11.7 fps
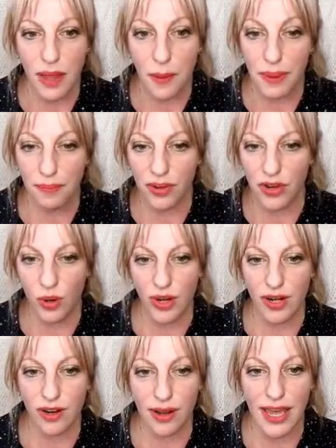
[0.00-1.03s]
Let people know
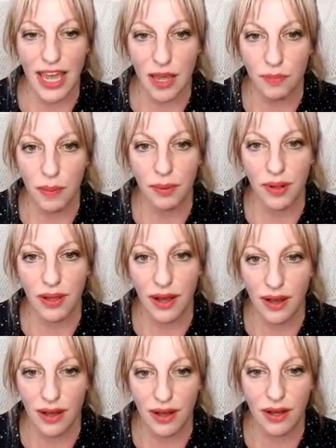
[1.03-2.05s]
what you're capable
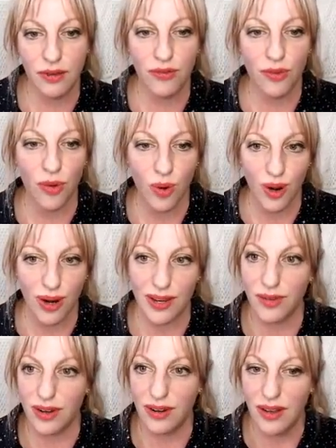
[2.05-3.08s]
of, or
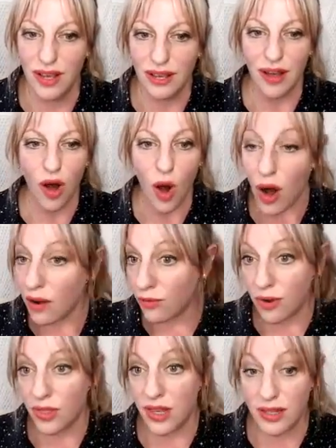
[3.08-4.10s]
even
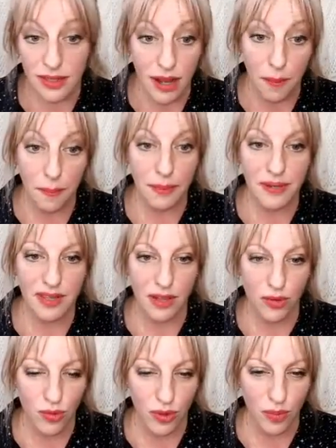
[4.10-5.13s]
offer things up to
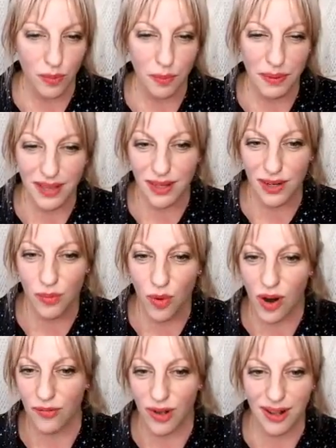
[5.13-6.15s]
the group. Be a little
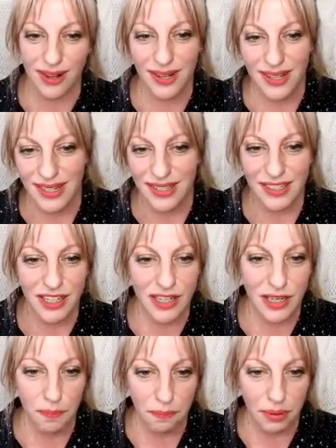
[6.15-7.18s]
more of a
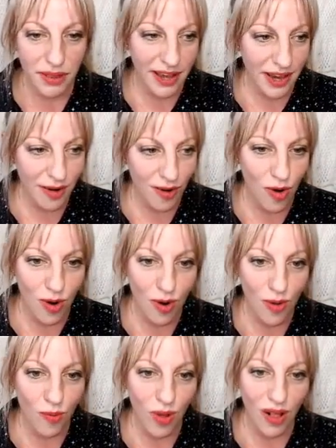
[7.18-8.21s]
team
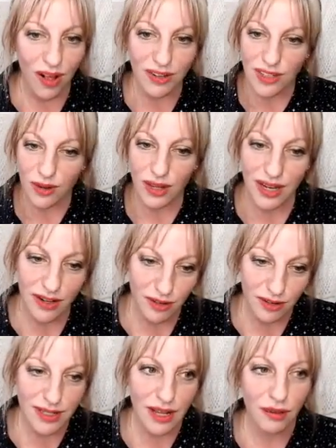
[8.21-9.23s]
player while also letting
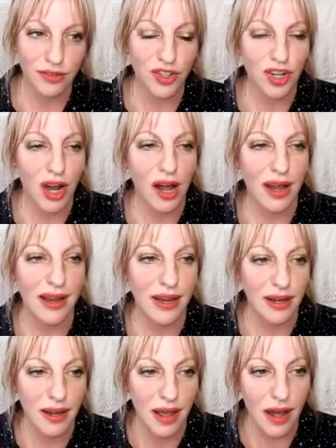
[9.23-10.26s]
yourself
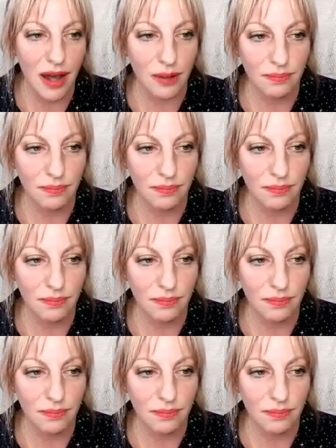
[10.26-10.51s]
shine.